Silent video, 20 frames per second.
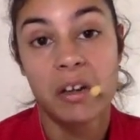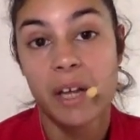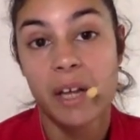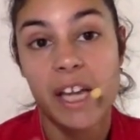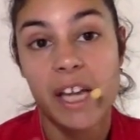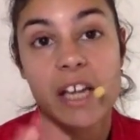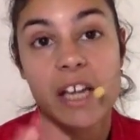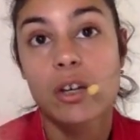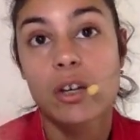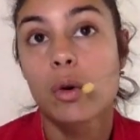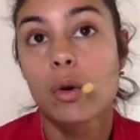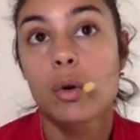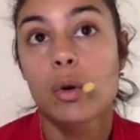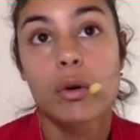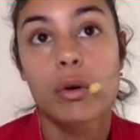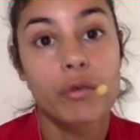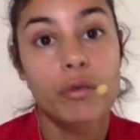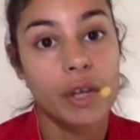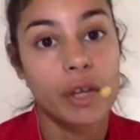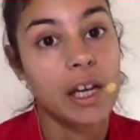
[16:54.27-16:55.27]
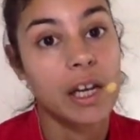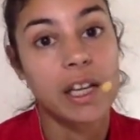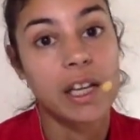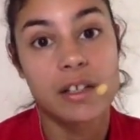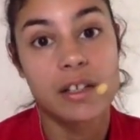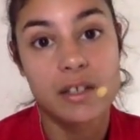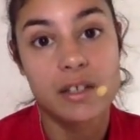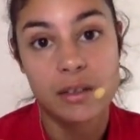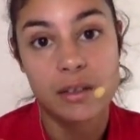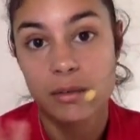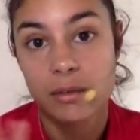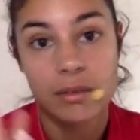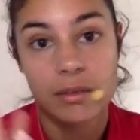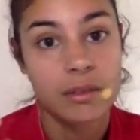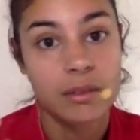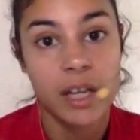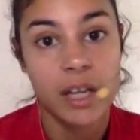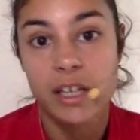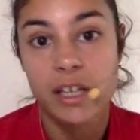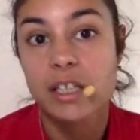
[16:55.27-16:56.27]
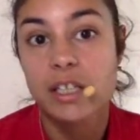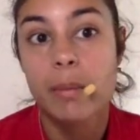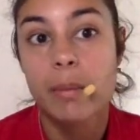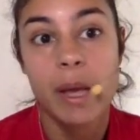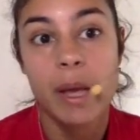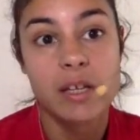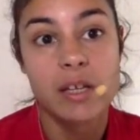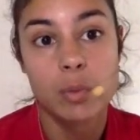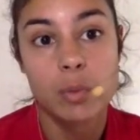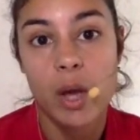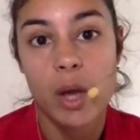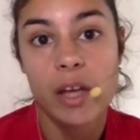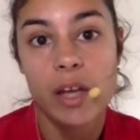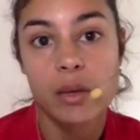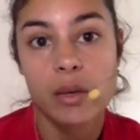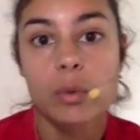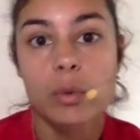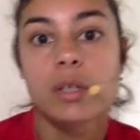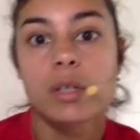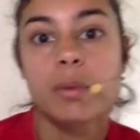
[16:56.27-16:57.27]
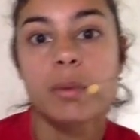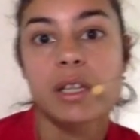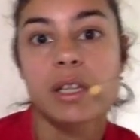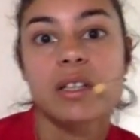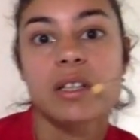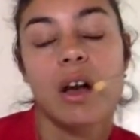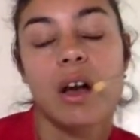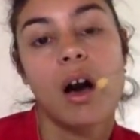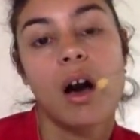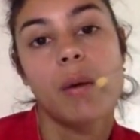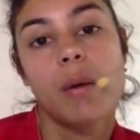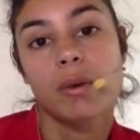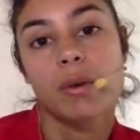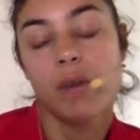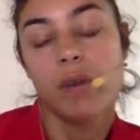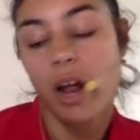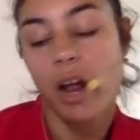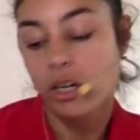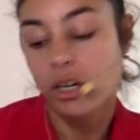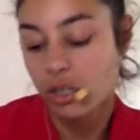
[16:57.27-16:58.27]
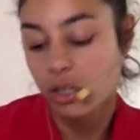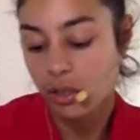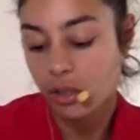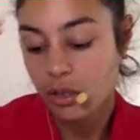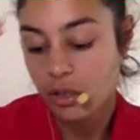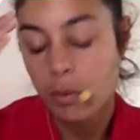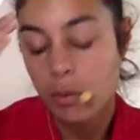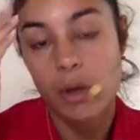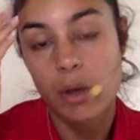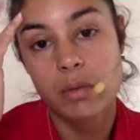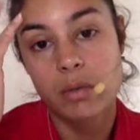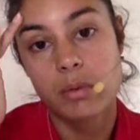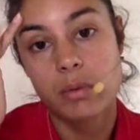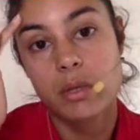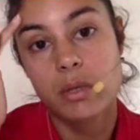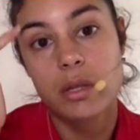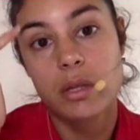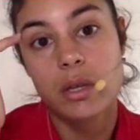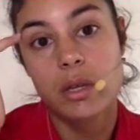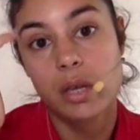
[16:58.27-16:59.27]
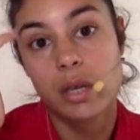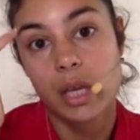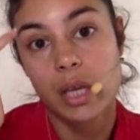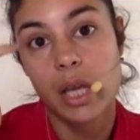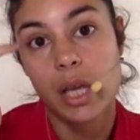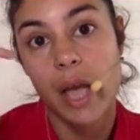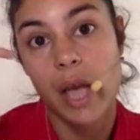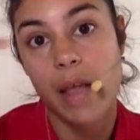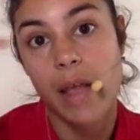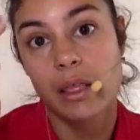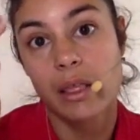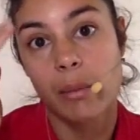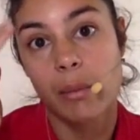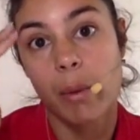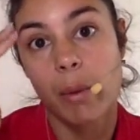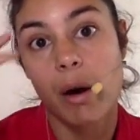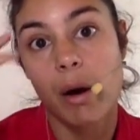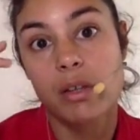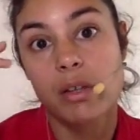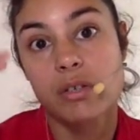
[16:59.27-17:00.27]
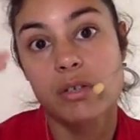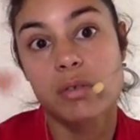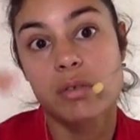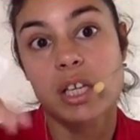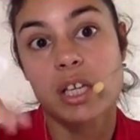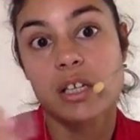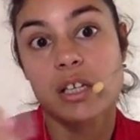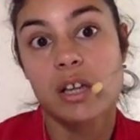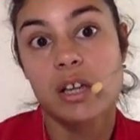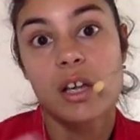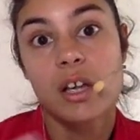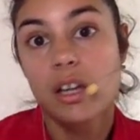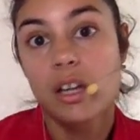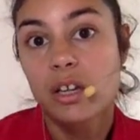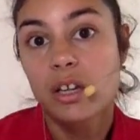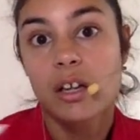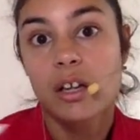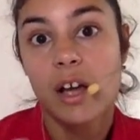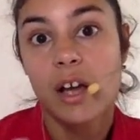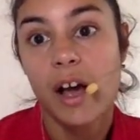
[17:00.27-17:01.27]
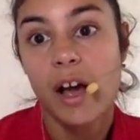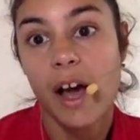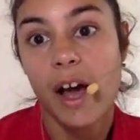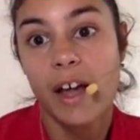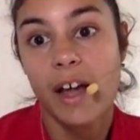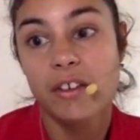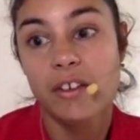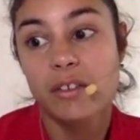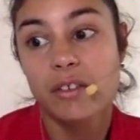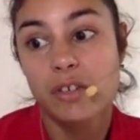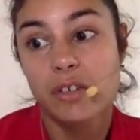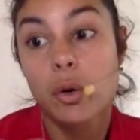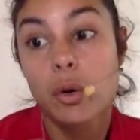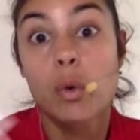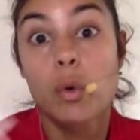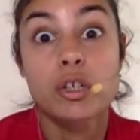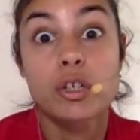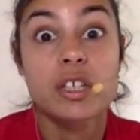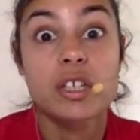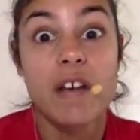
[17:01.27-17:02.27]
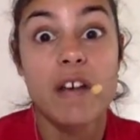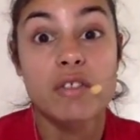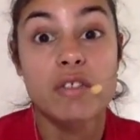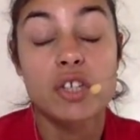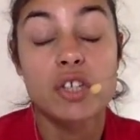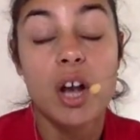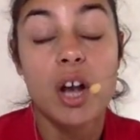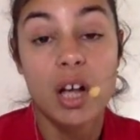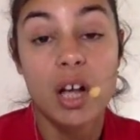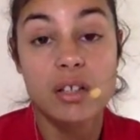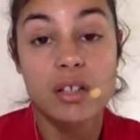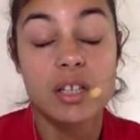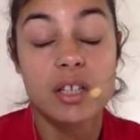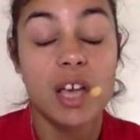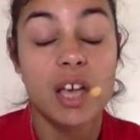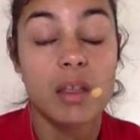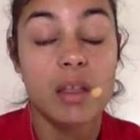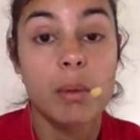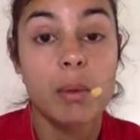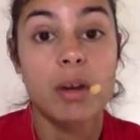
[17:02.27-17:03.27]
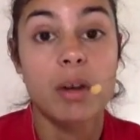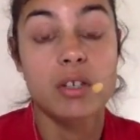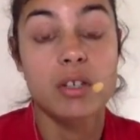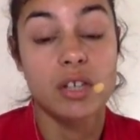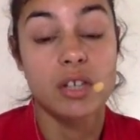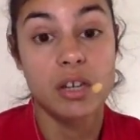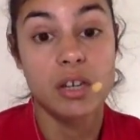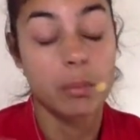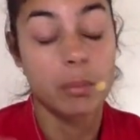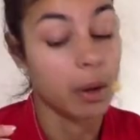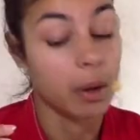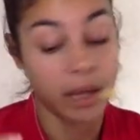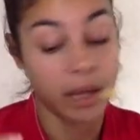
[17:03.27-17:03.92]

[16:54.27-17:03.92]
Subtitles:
Ignore your feelings. That is the best way. You want to be as calm and rational as possible so that you can get the marks you need, or just have the chance to get the marks you need by